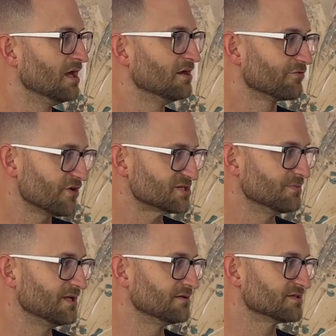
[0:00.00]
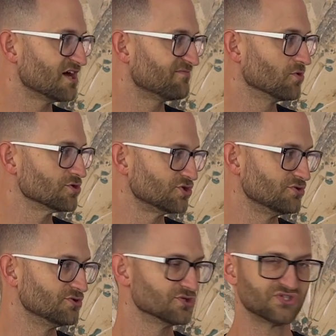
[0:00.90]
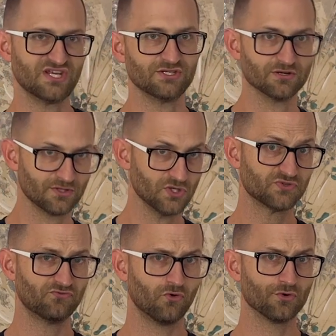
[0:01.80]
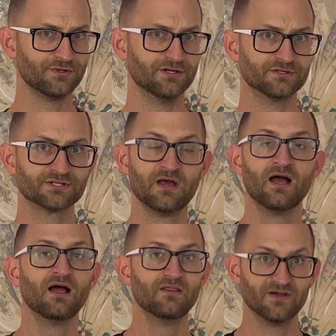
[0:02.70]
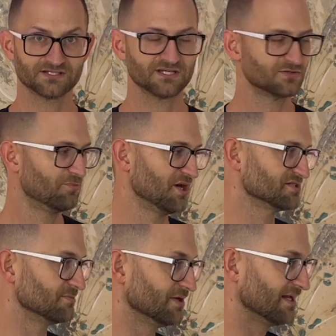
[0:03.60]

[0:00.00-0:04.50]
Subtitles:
freshman, sophomore, junior, senior, those 4 years. That's also a possibility.